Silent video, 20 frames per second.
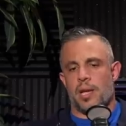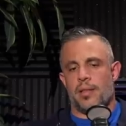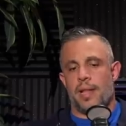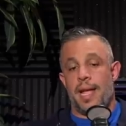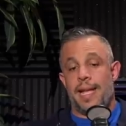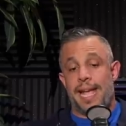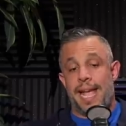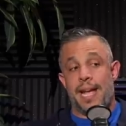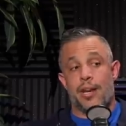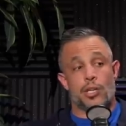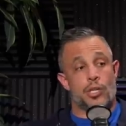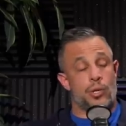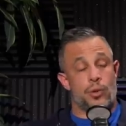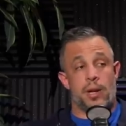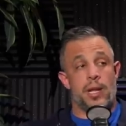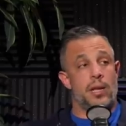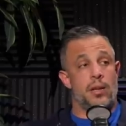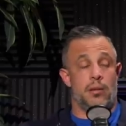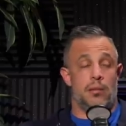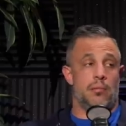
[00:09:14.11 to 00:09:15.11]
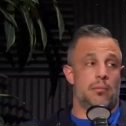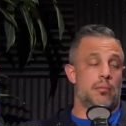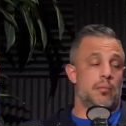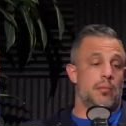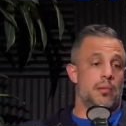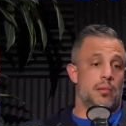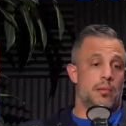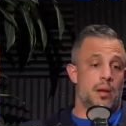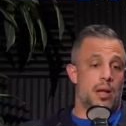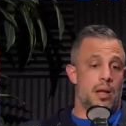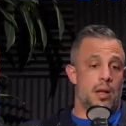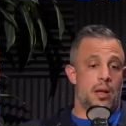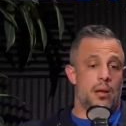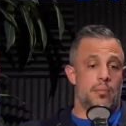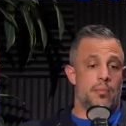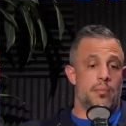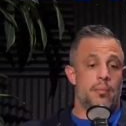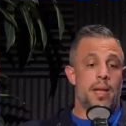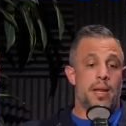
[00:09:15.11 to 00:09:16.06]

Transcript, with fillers: And they can treat um,